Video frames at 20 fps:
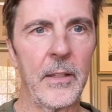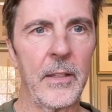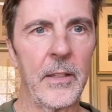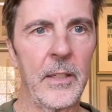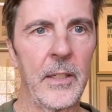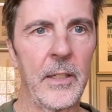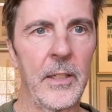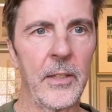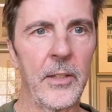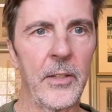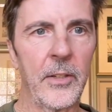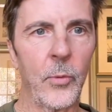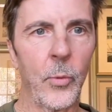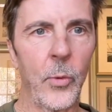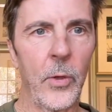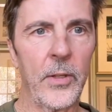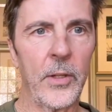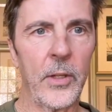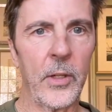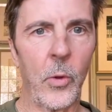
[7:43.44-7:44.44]
here is
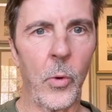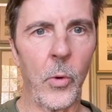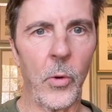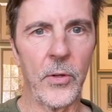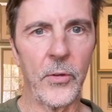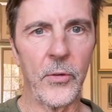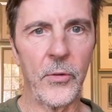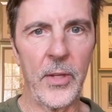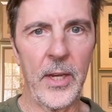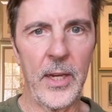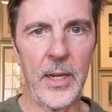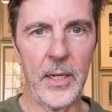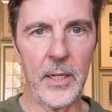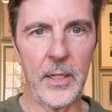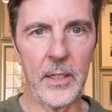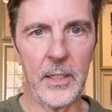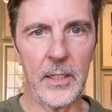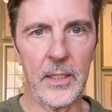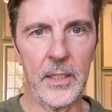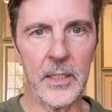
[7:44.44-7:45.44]
what the court
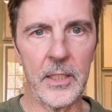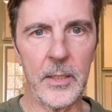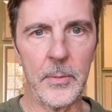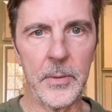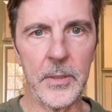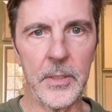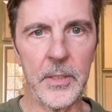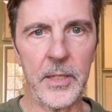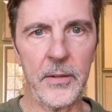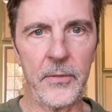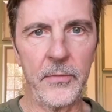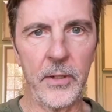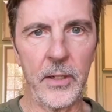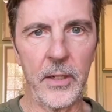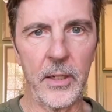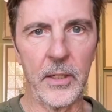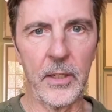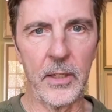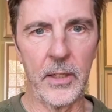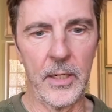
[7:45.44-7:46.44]
said in specific.